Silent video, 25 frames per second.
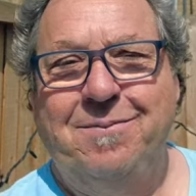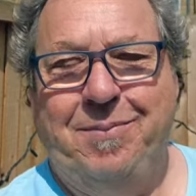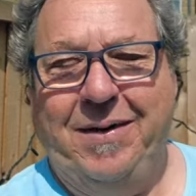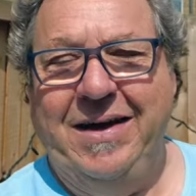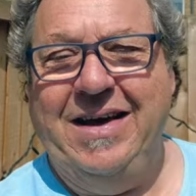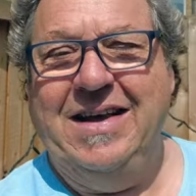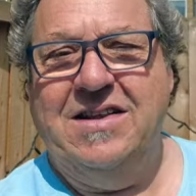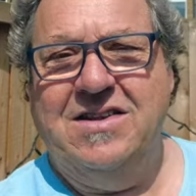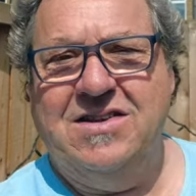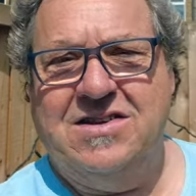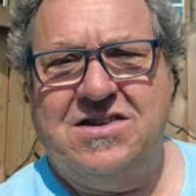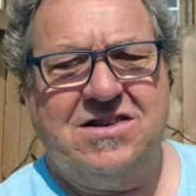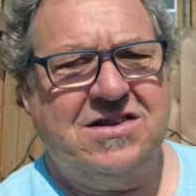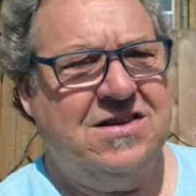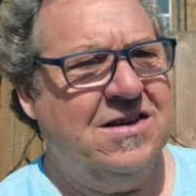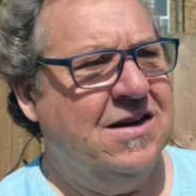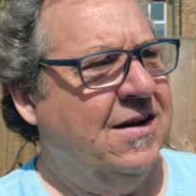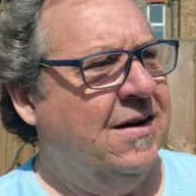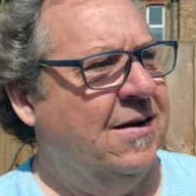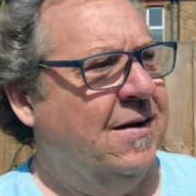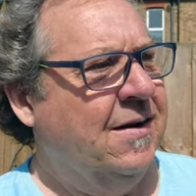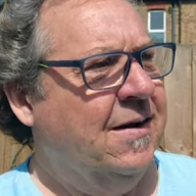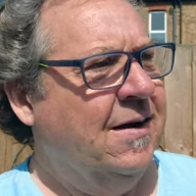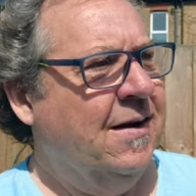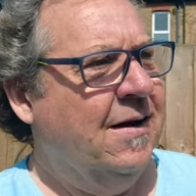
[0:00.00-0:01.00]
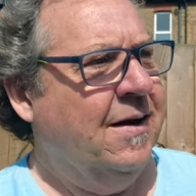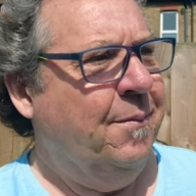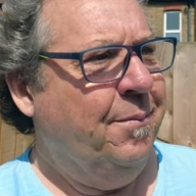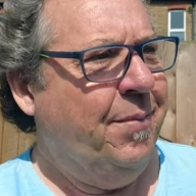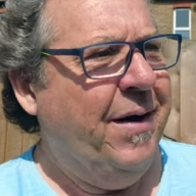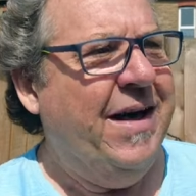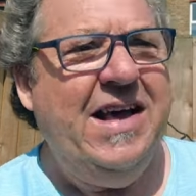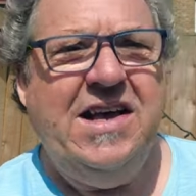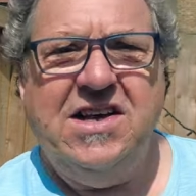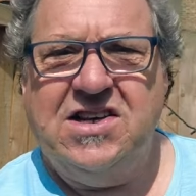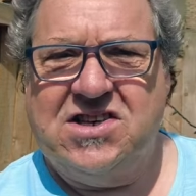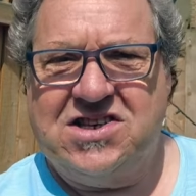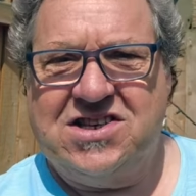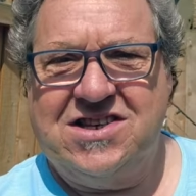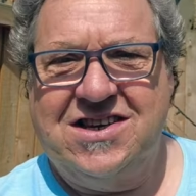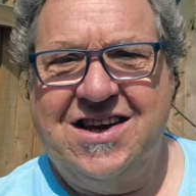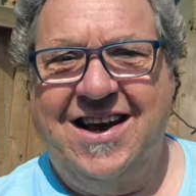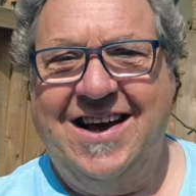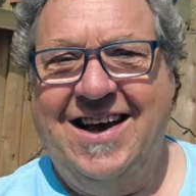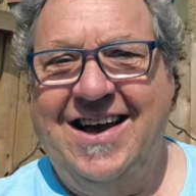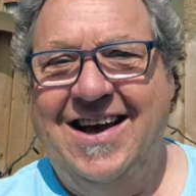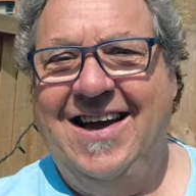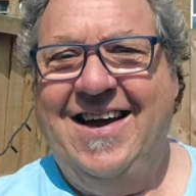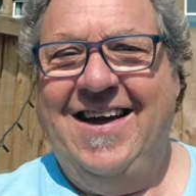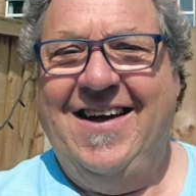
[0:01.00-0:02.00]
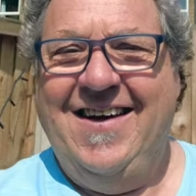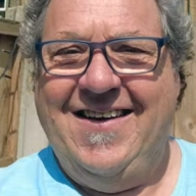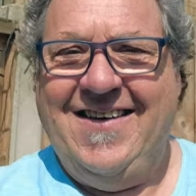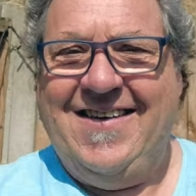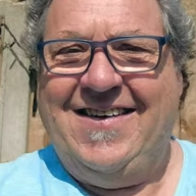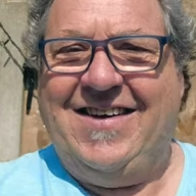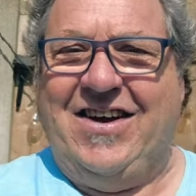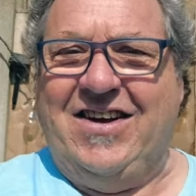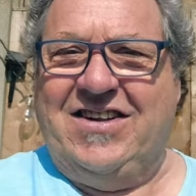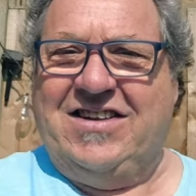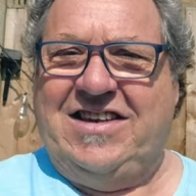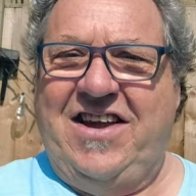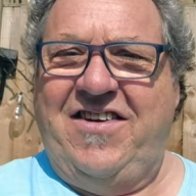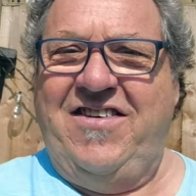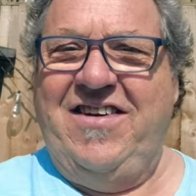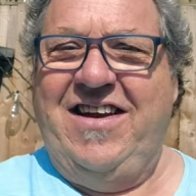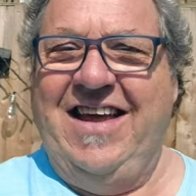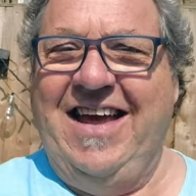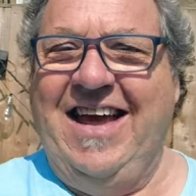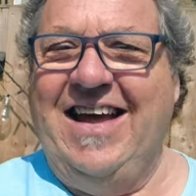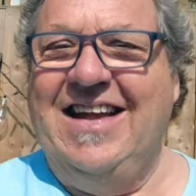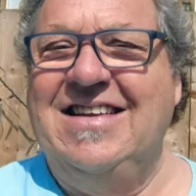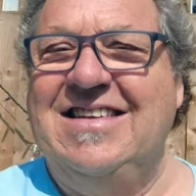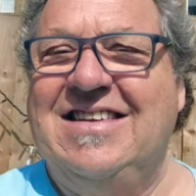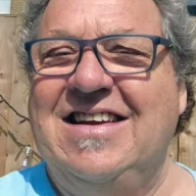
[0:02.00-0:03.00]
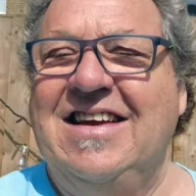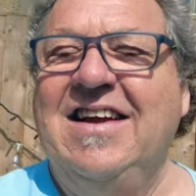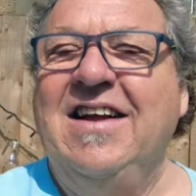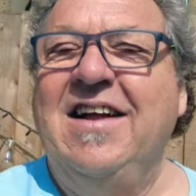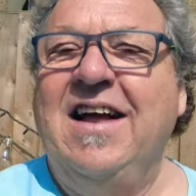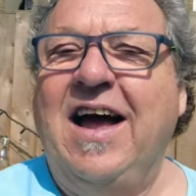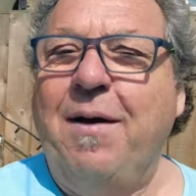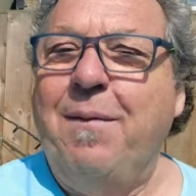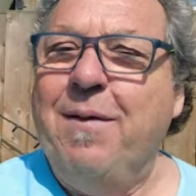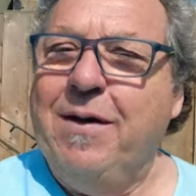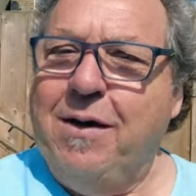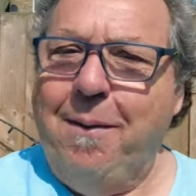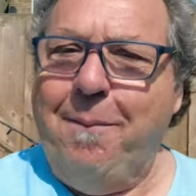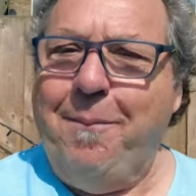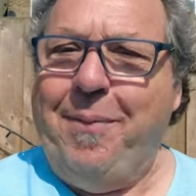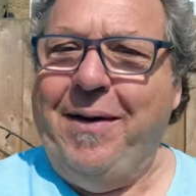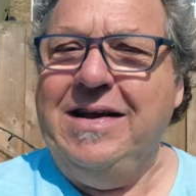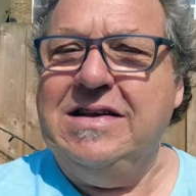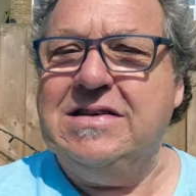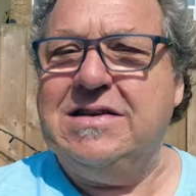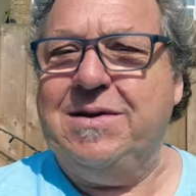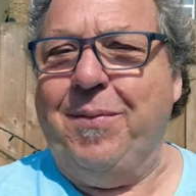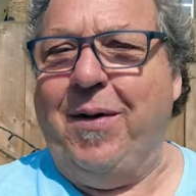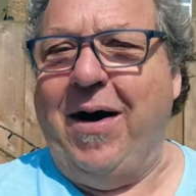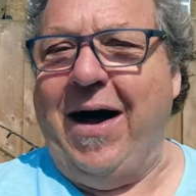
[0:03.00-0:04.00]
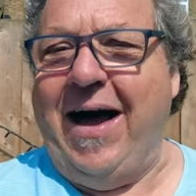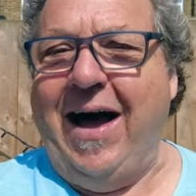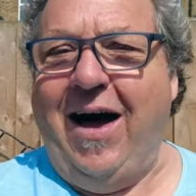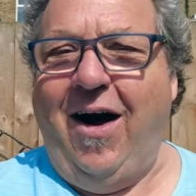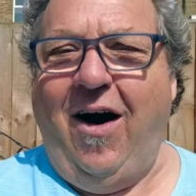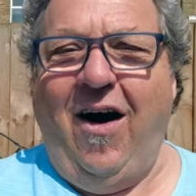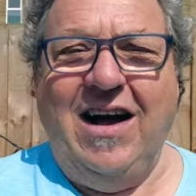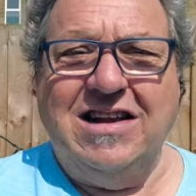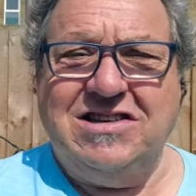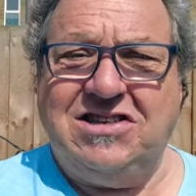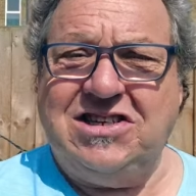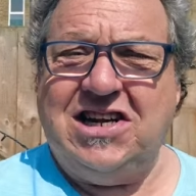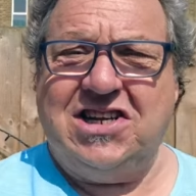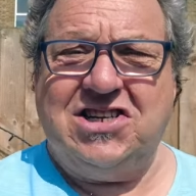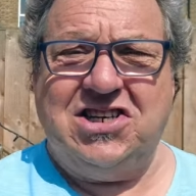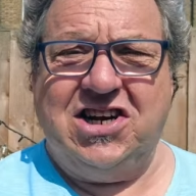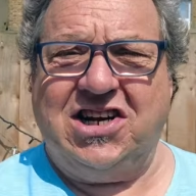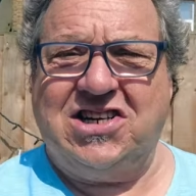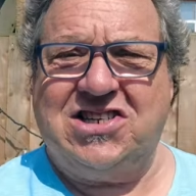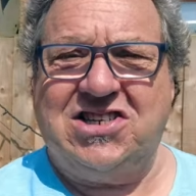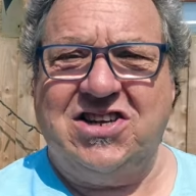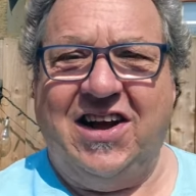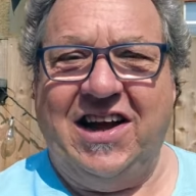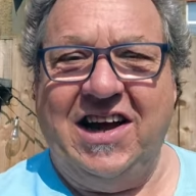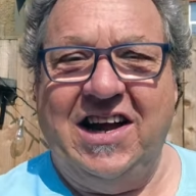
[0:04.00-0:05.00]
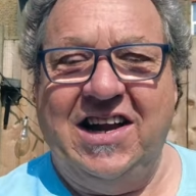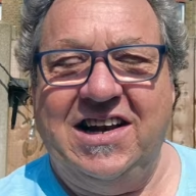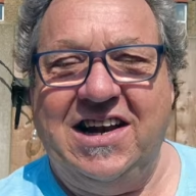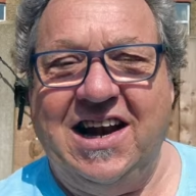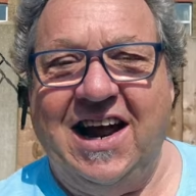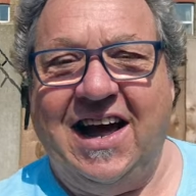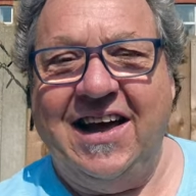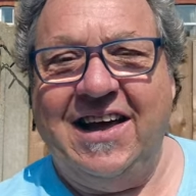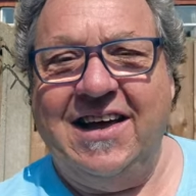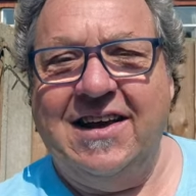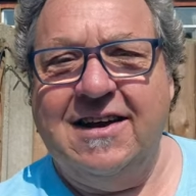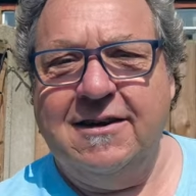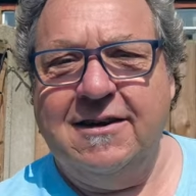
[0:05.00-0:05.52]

Beans. Bees! cut damn the end. And we've got beans to buy out. Oh, it's such an exciting day.